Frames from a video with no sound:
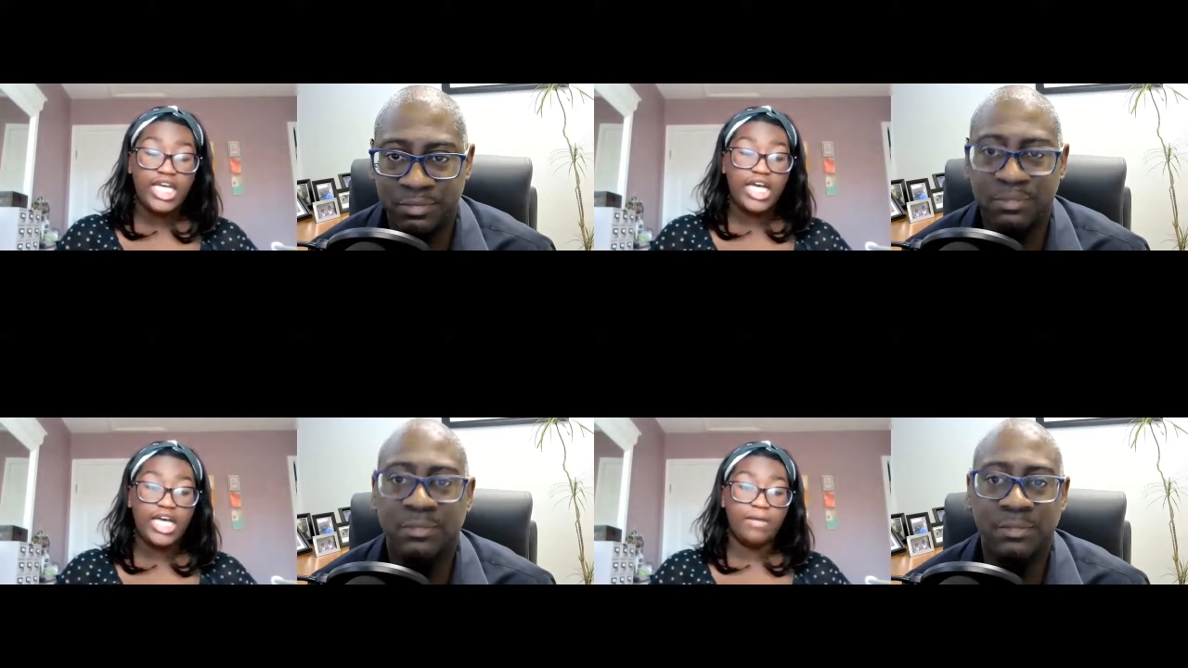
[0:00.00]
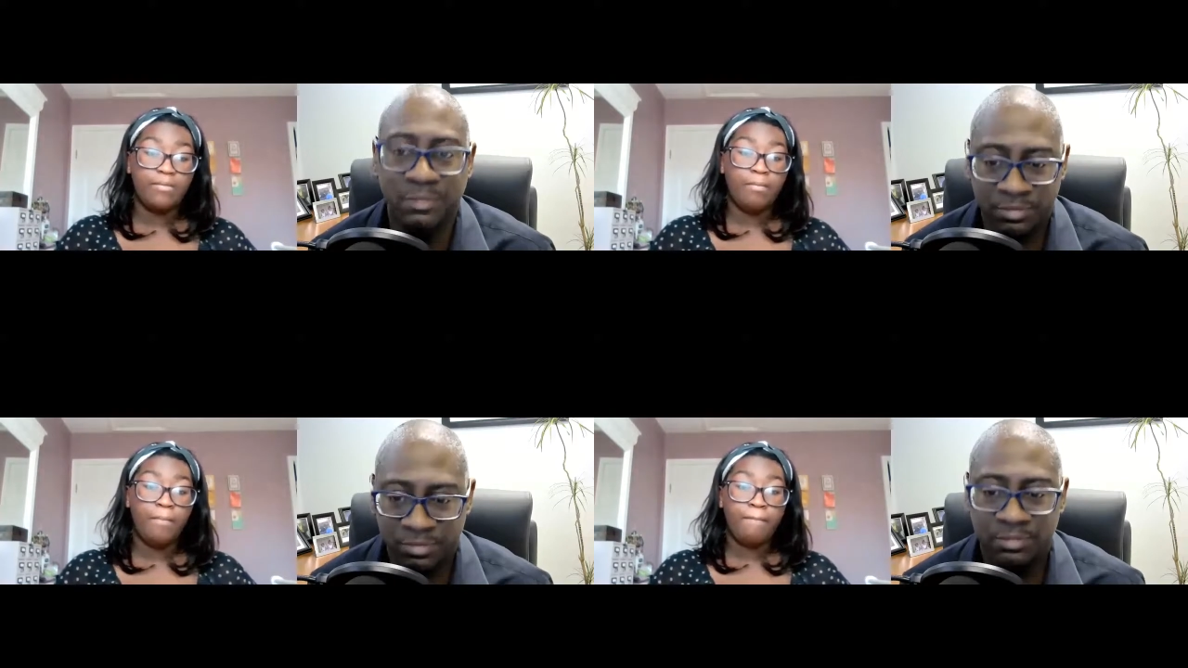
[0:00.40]

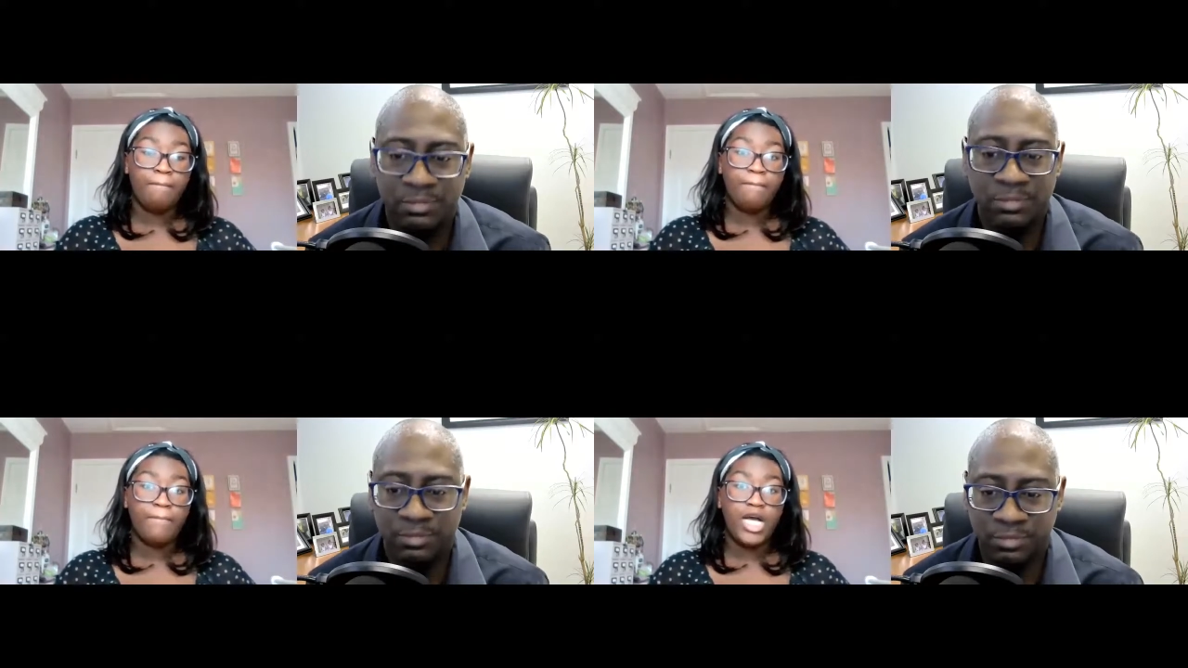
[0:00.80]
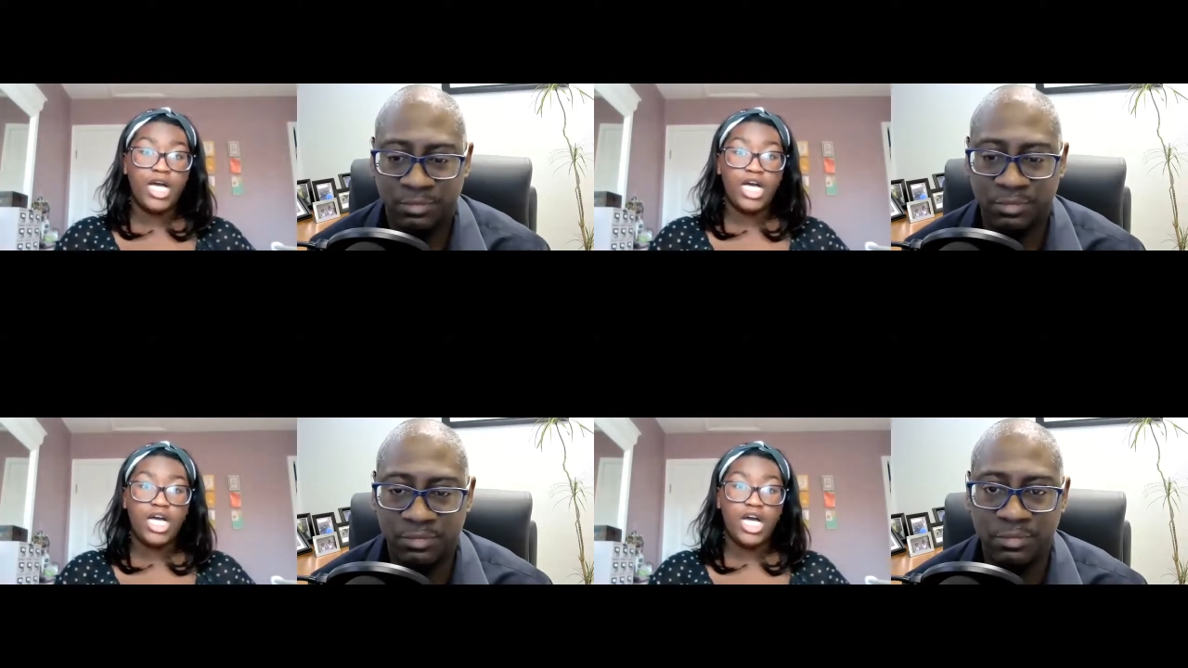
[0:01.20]
Speaker 1: Um,
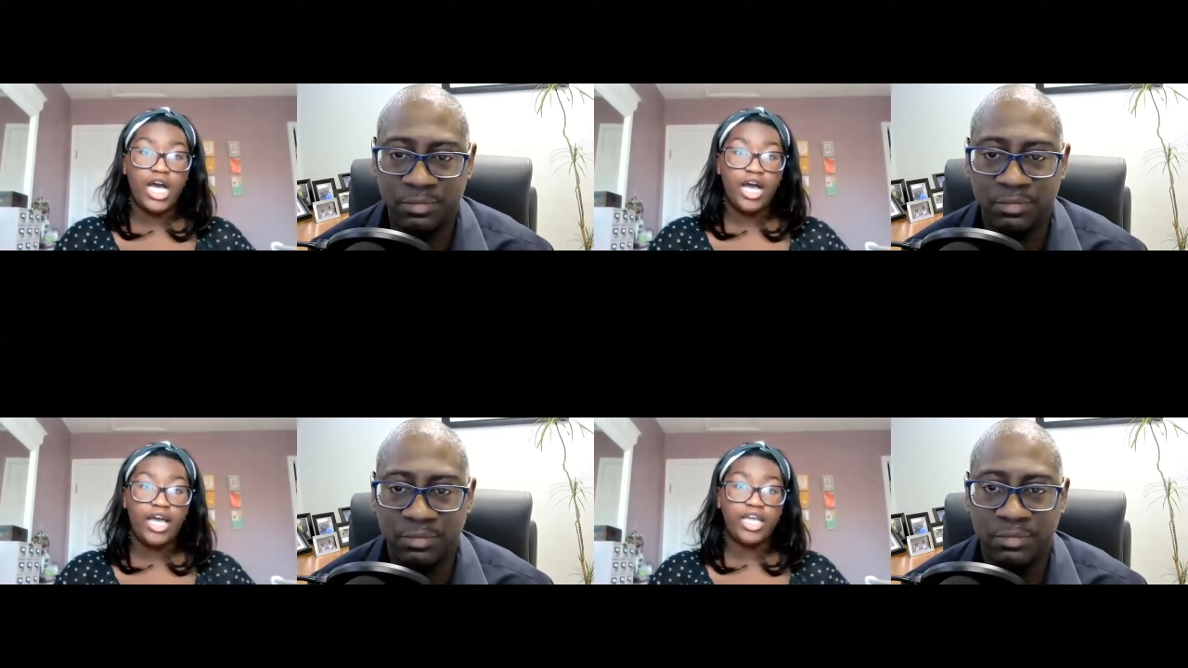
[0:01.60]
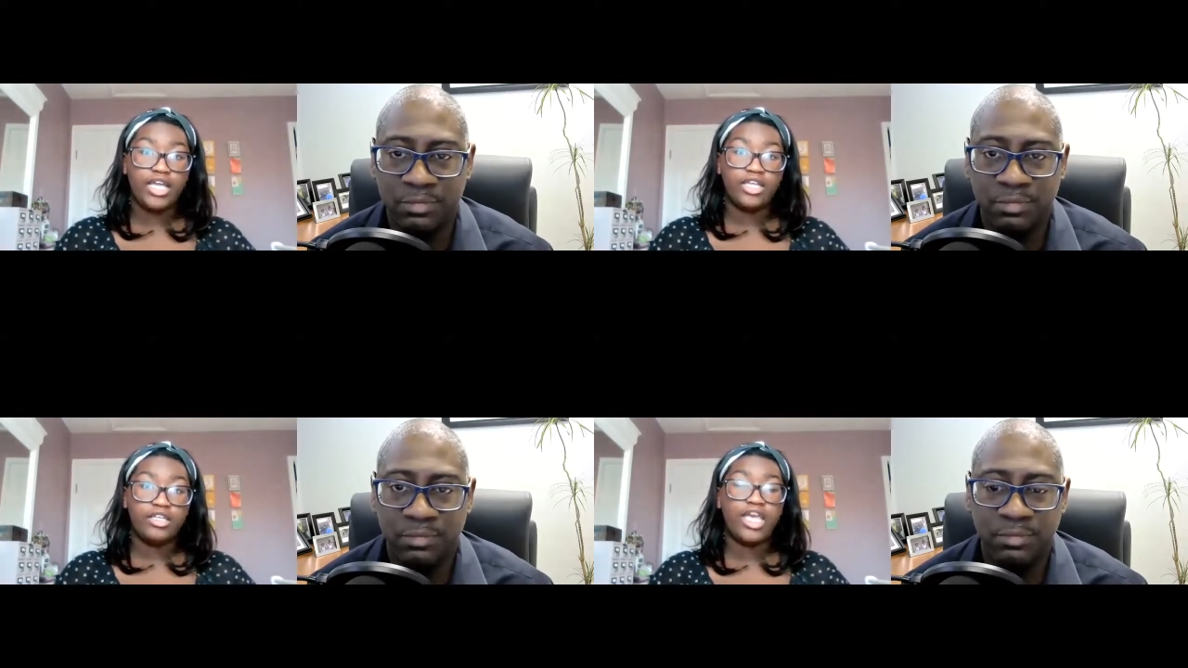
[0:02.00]

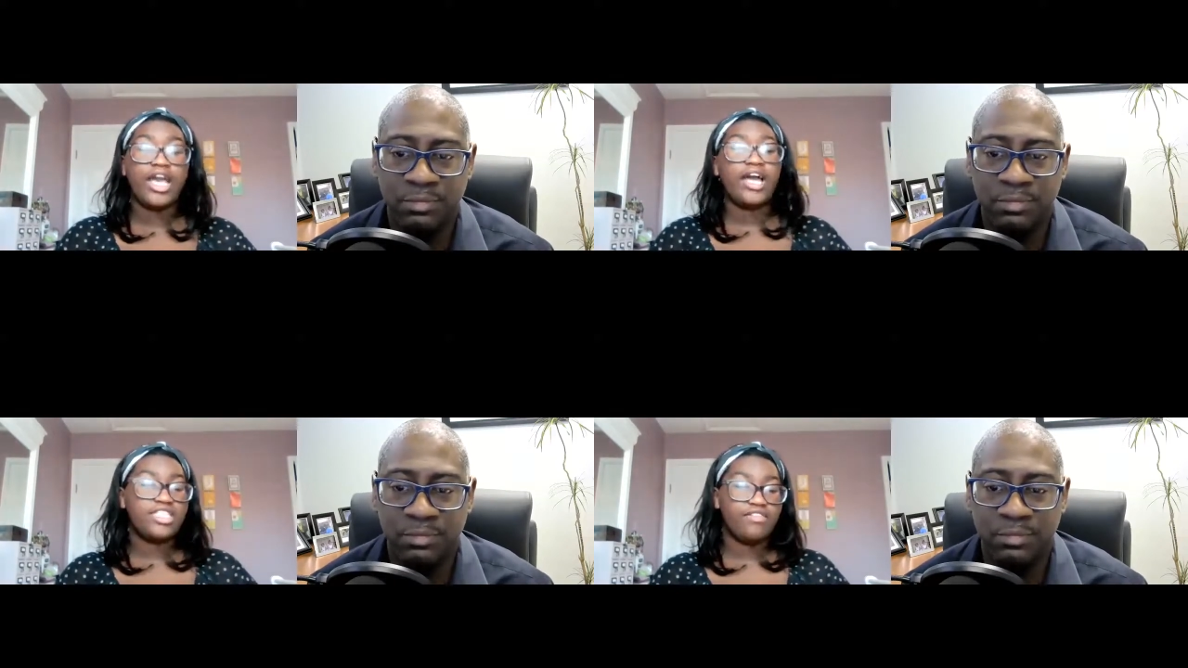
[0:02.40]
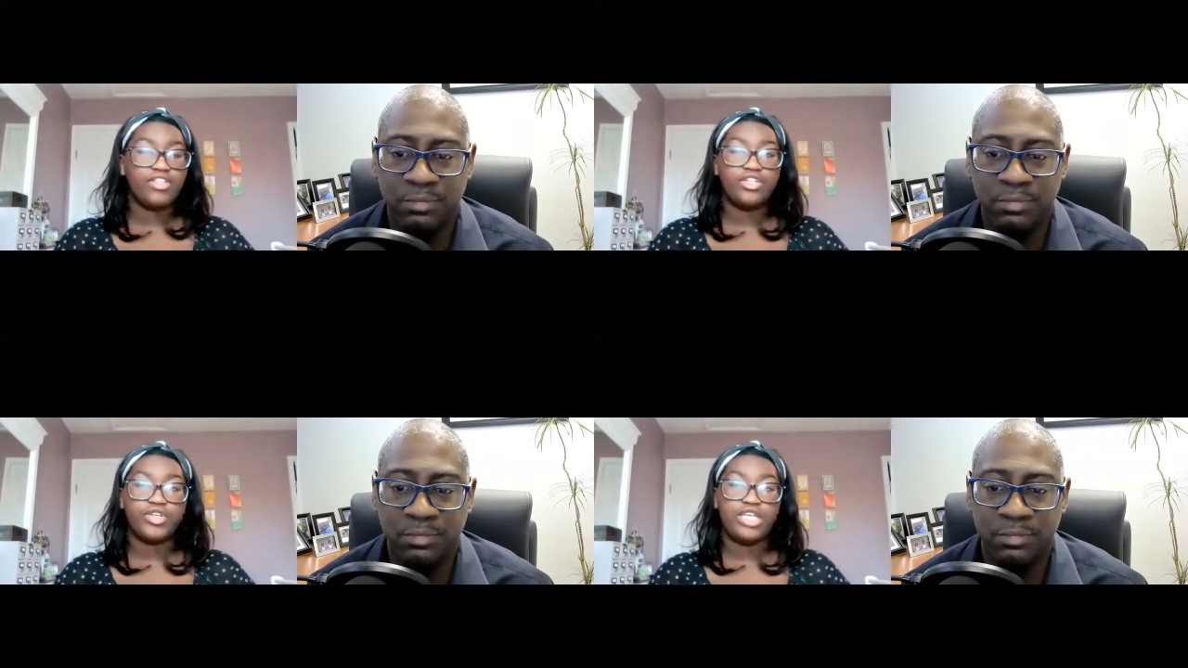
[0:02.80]
I, yeah, I
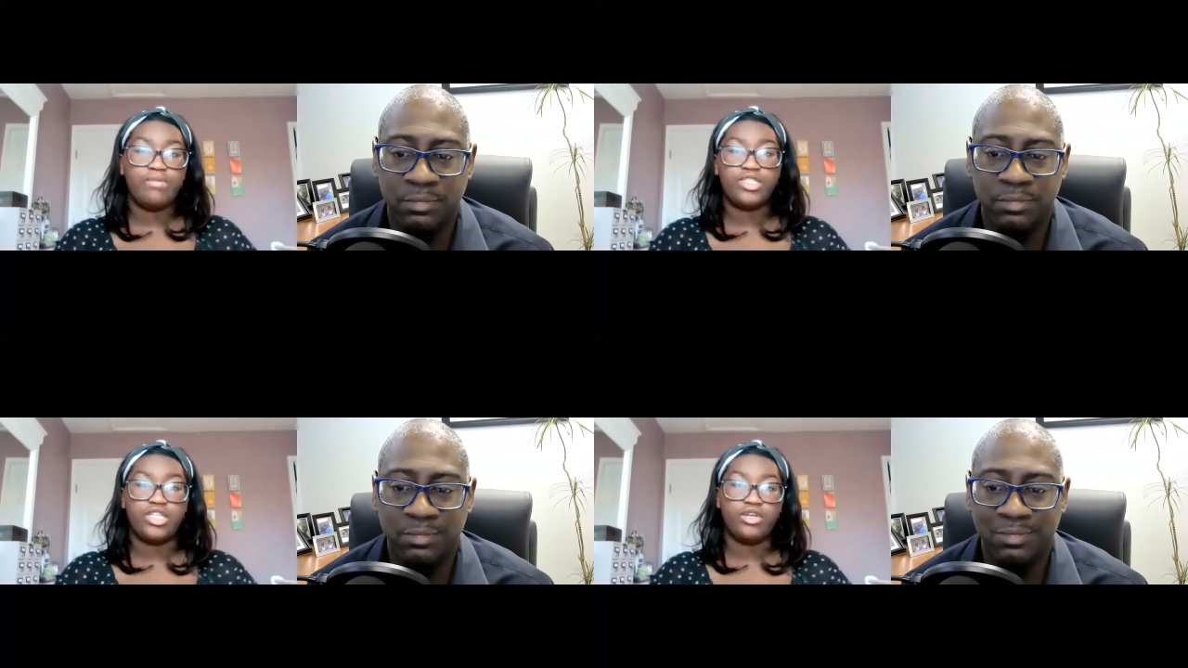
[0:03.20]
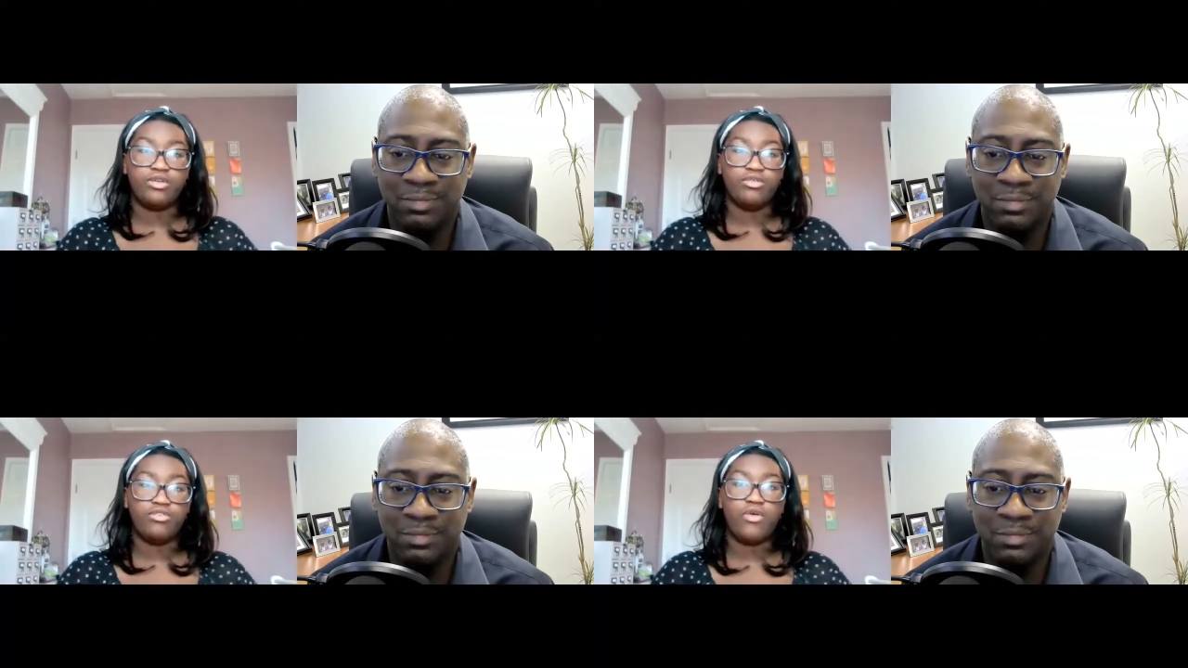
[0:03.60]
definitely don't keep it
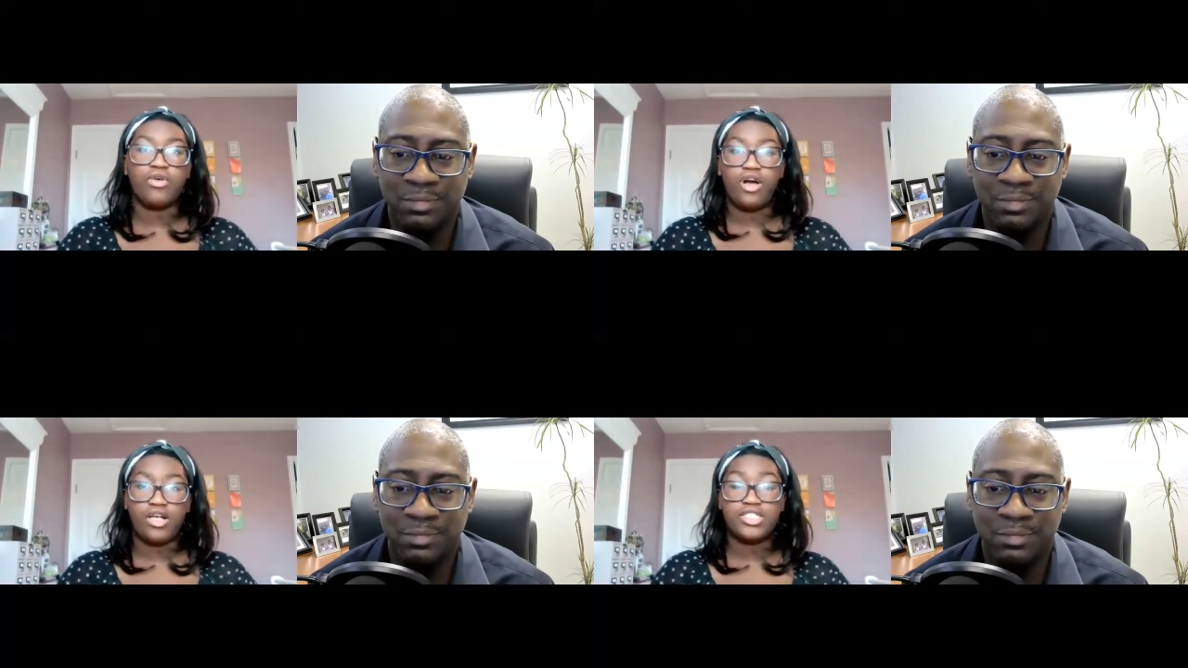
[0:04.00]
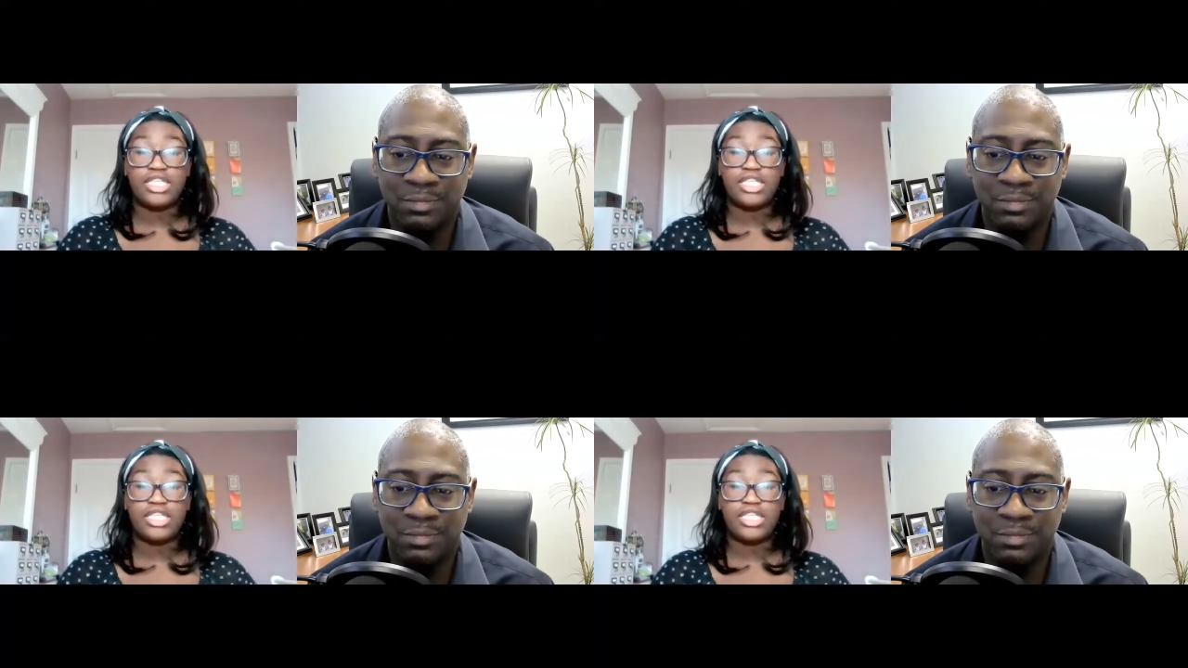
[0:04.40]
to phone calls